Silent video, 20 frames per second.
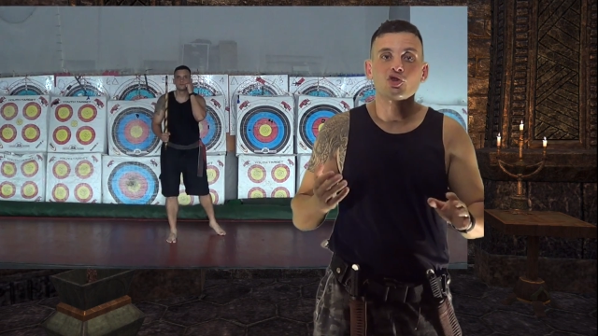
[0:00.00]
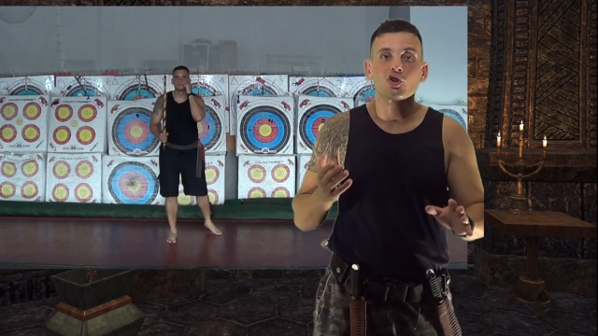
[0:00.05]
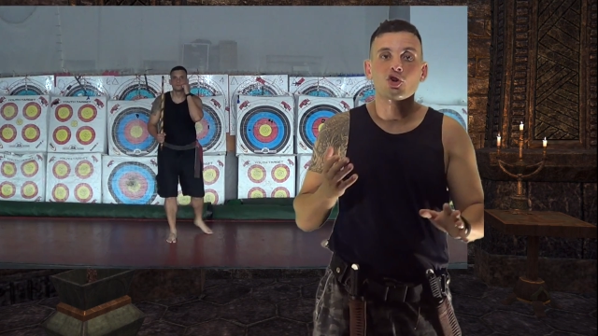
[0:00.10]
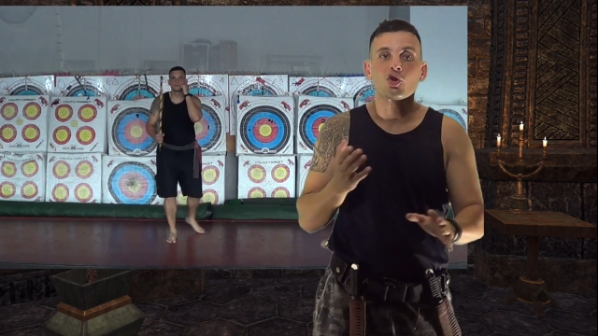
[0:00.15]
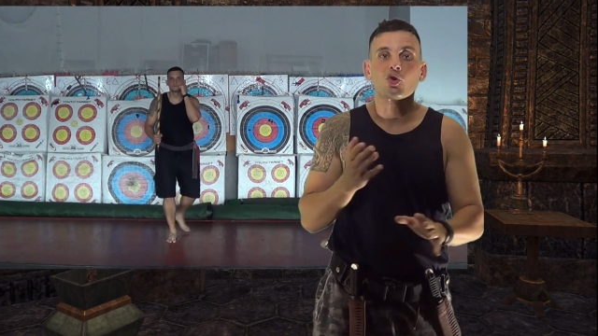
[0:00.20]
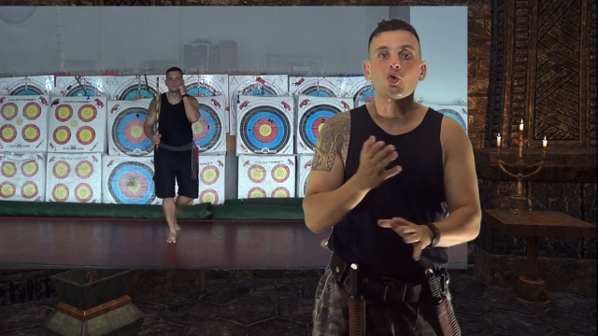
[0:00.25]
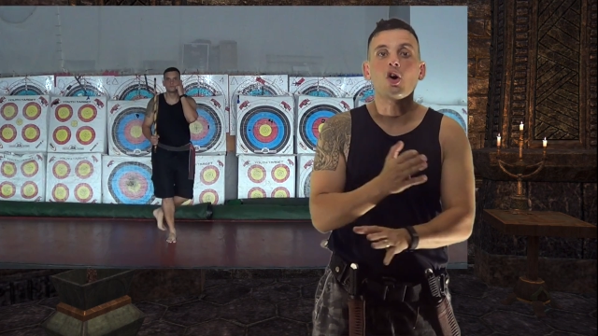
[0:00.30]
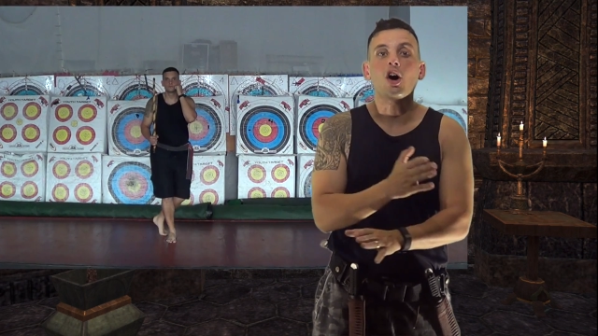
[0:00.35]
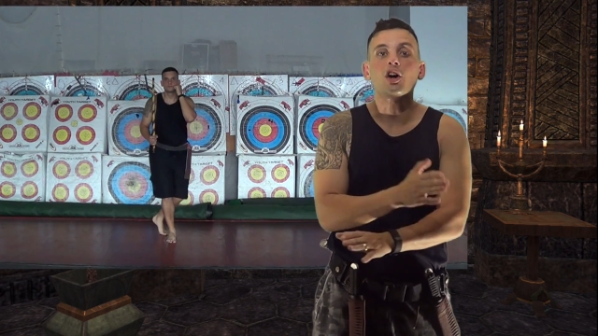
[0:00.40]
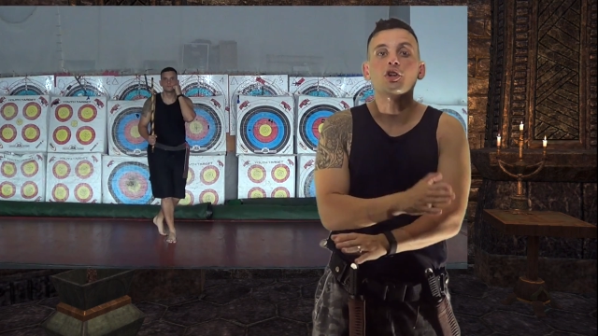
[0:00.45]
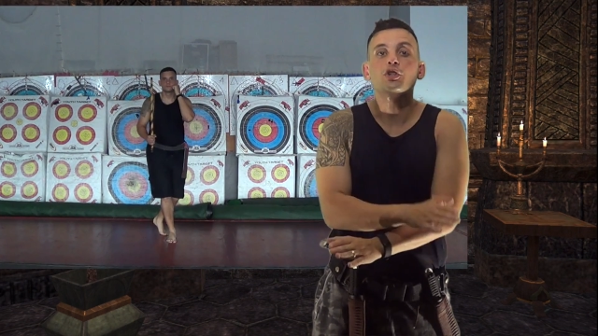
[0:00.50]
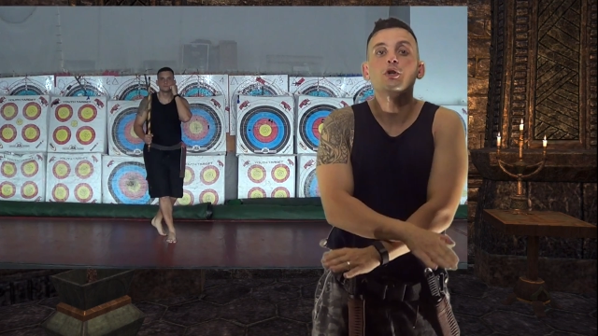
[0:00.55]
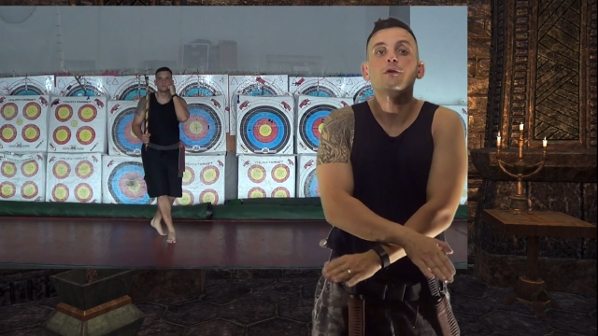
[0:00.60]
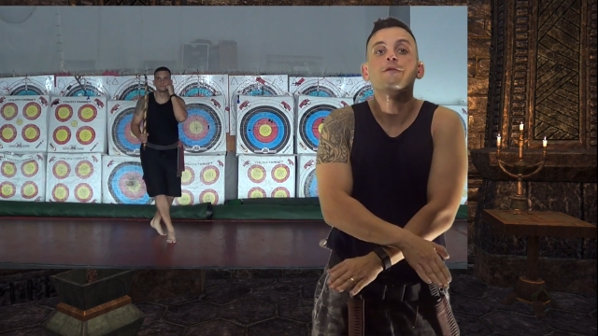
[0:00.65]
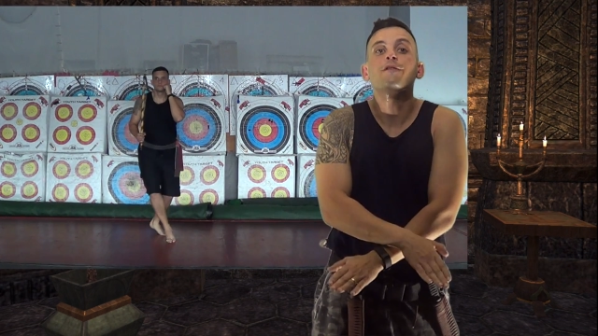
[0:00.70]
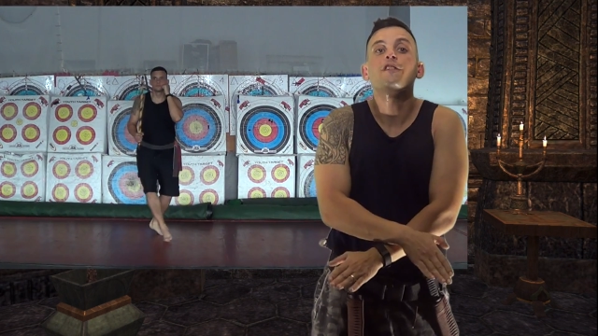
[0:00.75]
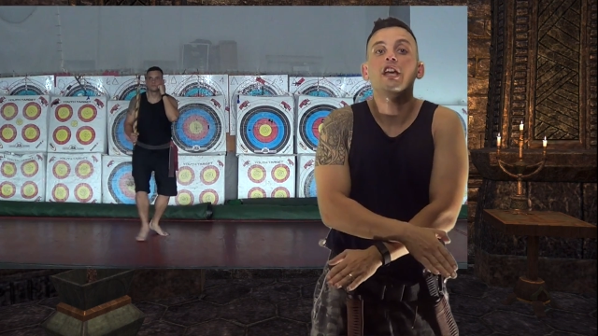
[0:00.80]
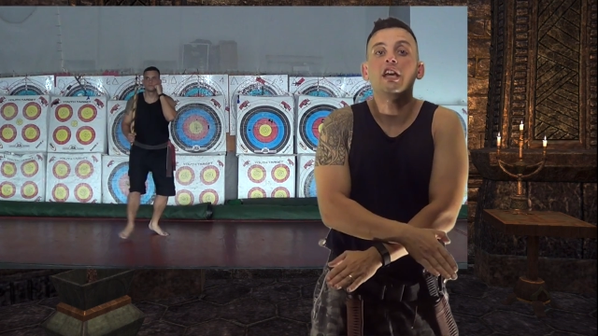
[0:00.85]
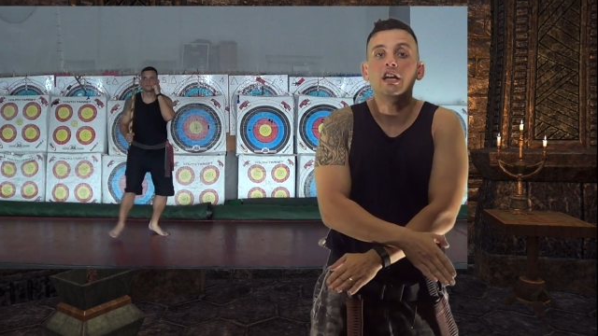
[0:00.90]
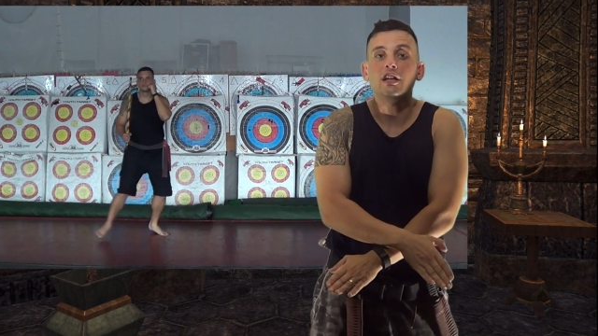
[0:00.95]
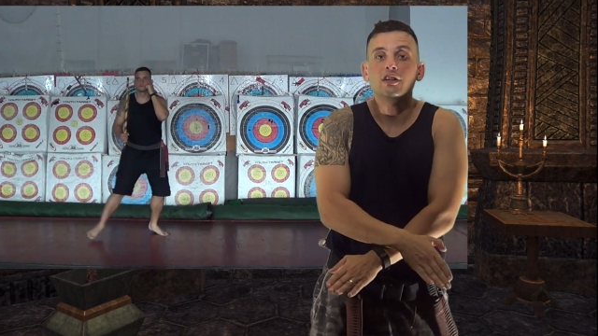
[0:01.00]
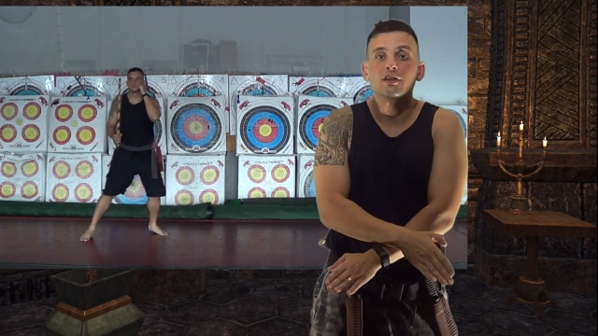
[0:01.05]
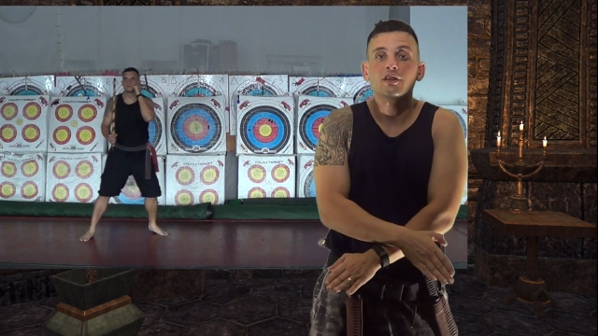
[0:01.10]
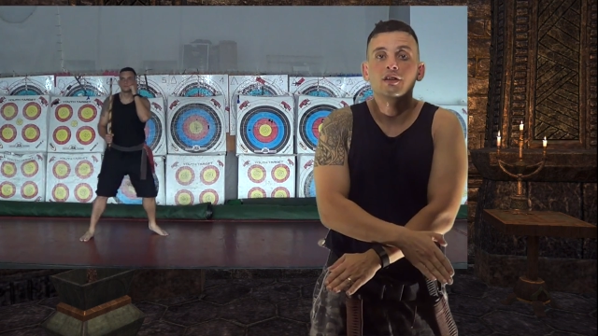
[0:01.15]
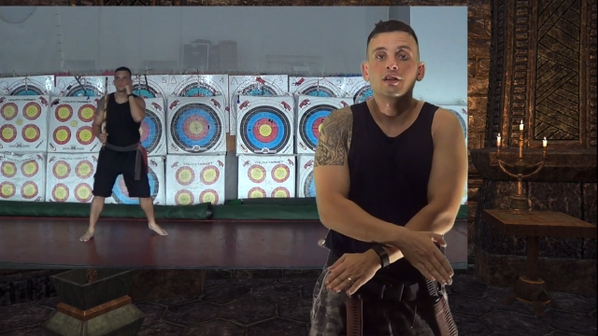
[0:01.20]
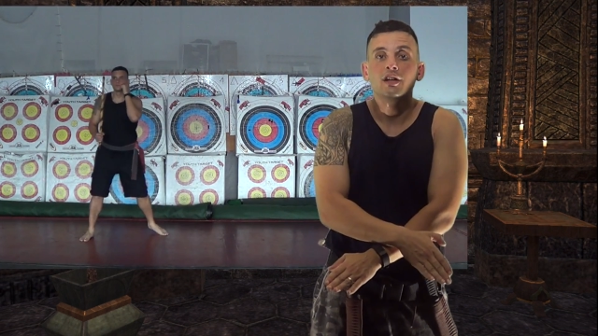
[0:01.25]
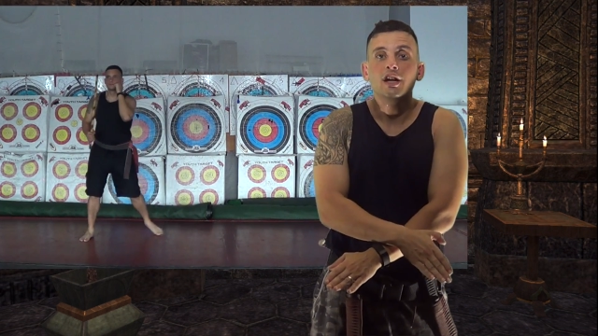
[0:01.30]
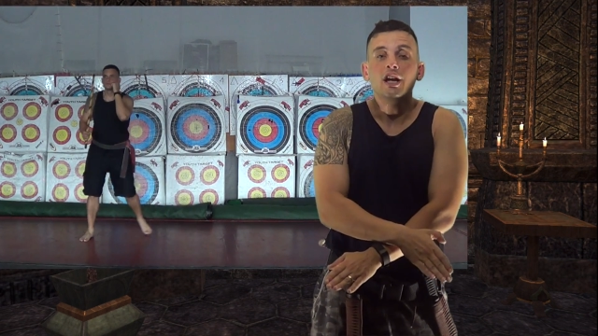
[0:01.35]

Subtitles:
to cross your feet.